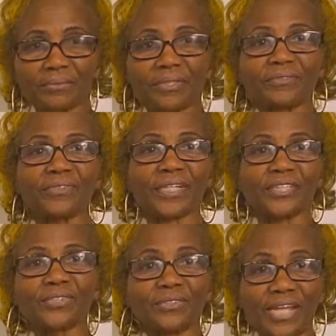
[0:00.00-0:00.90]
Don't
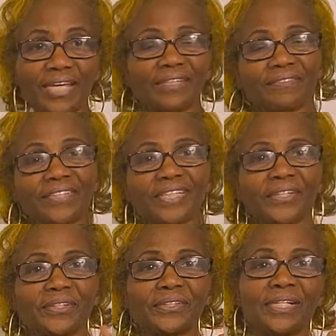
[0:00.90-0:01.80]
forget to like the
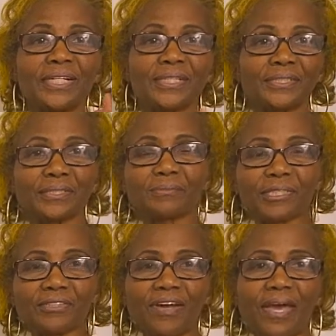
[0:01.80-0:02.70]
video,
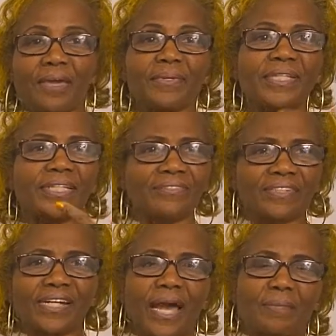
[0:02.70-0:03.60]
subscribe, and leave a
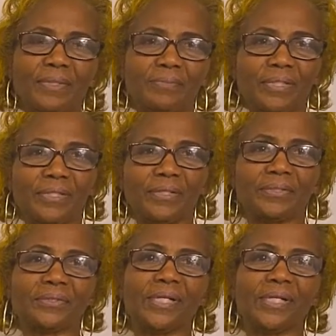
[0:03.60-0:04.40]
comment below.